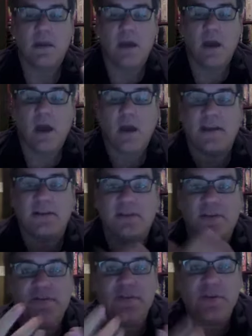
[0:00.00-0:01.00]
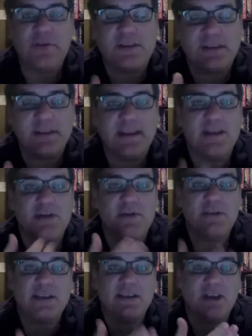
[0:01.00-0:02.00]
All right, so the first thing you
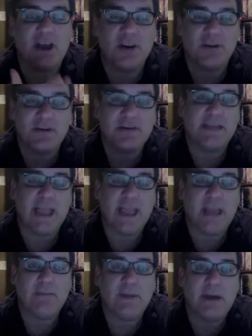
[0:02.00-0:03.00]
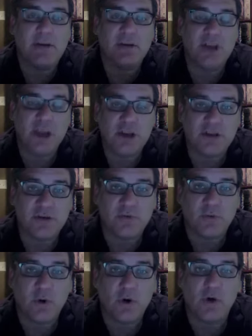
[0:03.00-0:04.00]
need to understand about Dungeon
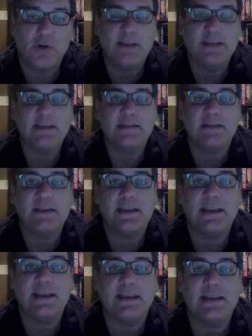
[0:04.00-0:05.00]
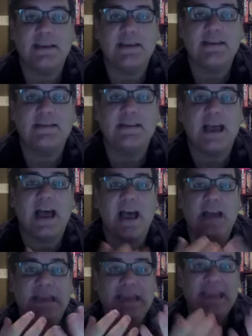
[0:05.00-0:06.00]
Roll is it is
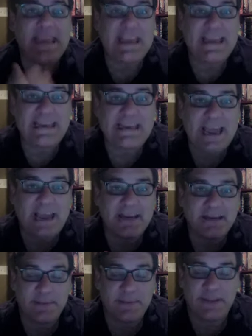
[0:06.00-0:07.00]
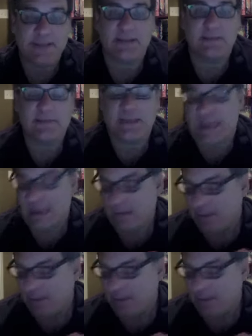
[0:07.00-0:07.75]
an inexpensive game.